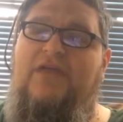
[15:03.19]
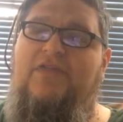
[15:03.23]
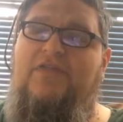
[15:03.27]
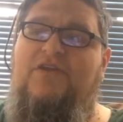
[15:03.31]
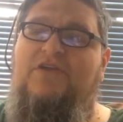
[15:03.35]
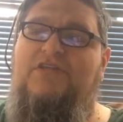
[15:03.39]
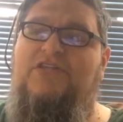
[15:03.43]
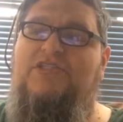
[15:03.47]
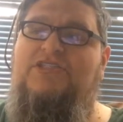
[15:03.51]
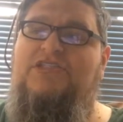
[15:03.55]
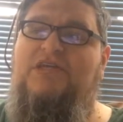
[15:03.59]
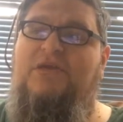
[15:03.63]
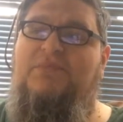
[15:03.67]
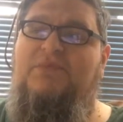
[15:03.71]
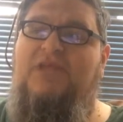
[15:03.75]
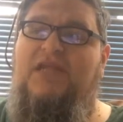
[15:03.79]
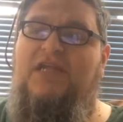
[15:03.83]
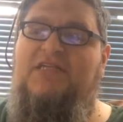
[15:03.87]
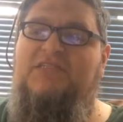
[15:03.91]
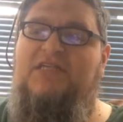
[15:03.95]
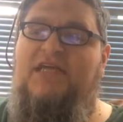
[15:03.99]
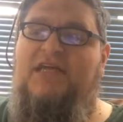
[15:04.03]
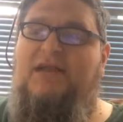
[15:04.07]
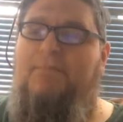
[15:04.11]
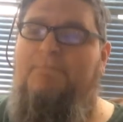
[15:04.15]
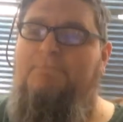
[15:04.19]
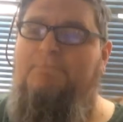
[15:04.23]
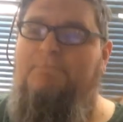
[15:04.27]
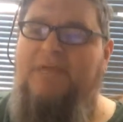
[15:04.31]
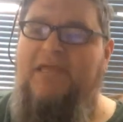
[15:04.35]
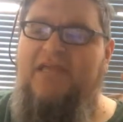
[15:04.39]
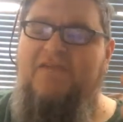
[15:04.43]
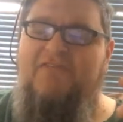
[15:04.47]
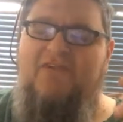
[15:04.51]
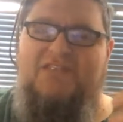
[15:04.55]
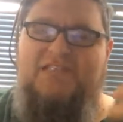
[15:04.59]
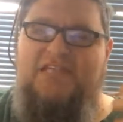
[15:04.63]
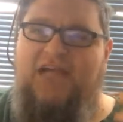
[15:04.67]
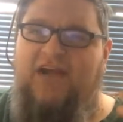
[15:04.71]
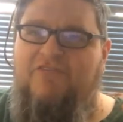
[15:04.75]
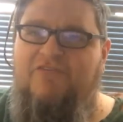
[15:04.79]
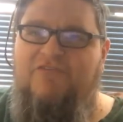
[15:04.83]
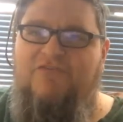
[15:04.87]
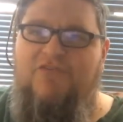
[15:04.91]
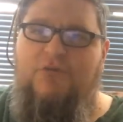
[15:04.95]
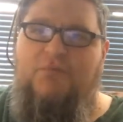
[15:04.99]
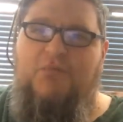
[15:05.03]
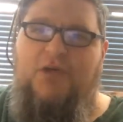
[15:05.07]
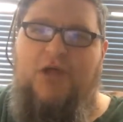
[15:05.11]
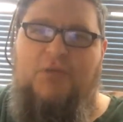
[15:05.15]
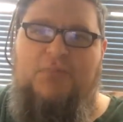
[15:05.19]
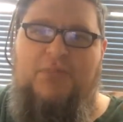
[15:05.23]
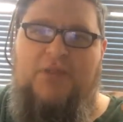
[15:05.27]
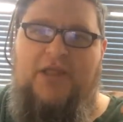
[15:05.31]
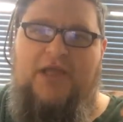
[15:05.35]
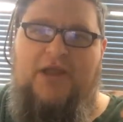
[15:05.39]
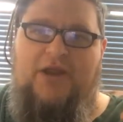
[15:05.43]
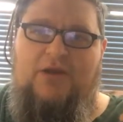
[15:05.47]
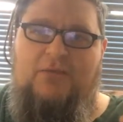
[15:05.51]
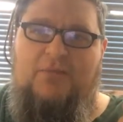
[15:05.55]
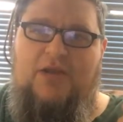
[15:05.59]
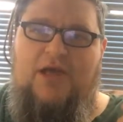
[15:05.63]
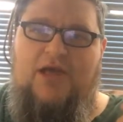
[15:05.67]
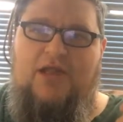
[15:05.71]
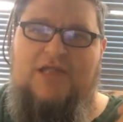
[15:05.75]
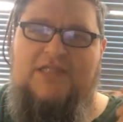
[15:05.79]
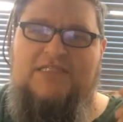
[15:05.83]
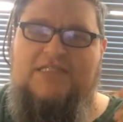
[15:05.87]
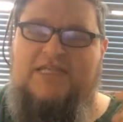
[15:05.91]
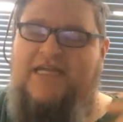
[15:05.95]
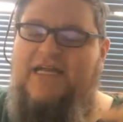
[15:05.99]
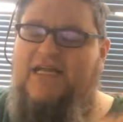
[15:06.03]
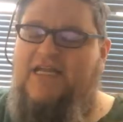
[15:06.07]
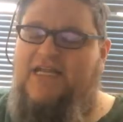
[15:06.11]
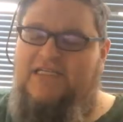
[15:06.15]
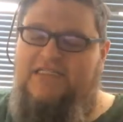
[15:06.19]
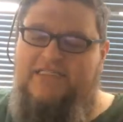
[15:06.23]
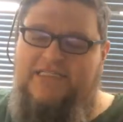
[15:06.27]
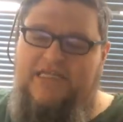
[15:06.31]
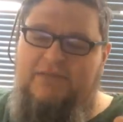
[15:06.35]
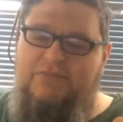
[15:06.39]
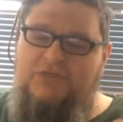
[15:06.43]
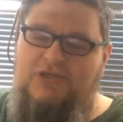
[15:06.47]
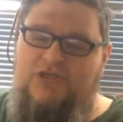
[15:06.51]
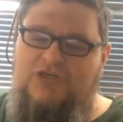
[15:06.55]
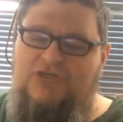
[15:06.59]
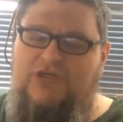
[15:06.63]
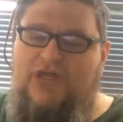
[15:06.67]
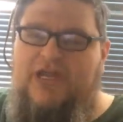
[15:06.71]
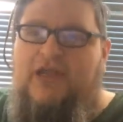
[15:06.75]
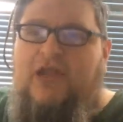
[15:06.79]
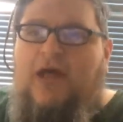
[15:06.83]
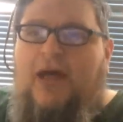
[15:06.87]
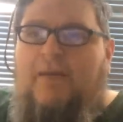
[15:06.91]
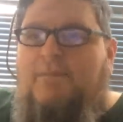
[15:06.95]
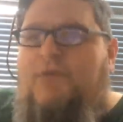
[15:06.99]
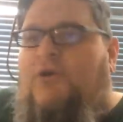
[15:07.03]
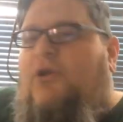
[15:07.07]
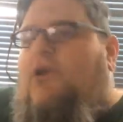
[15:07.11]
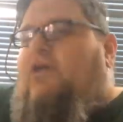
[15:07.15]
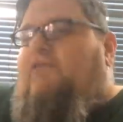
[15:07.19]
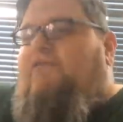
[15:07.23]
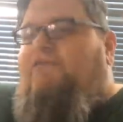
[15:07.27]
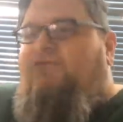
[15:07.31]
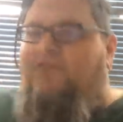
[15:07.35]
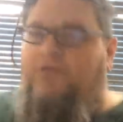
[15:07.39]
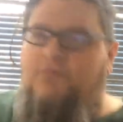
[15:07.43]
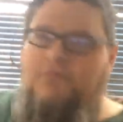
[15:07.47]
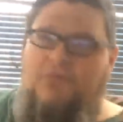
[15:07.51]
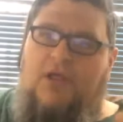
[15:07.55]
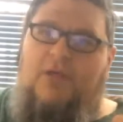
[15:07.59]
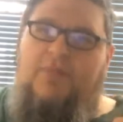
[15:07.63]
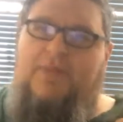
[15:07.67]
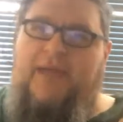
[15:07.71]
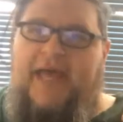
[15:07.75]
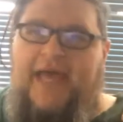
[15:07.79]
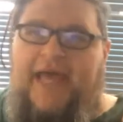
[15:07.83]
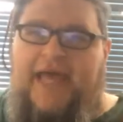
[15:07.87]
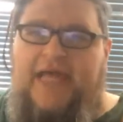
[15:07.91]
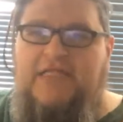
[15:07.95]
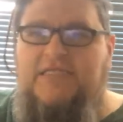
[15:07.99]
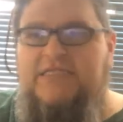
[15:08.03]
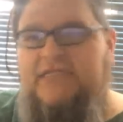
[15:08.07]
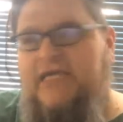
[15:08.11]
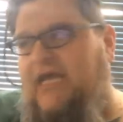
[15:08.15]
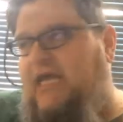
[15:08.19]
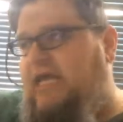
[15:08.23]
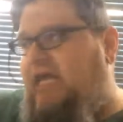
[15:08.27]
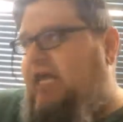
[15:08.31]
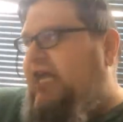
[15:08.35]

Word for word: There's just something that's like a beefy, it's like a football player model. It's like a contemptor dreadnought put on football pads.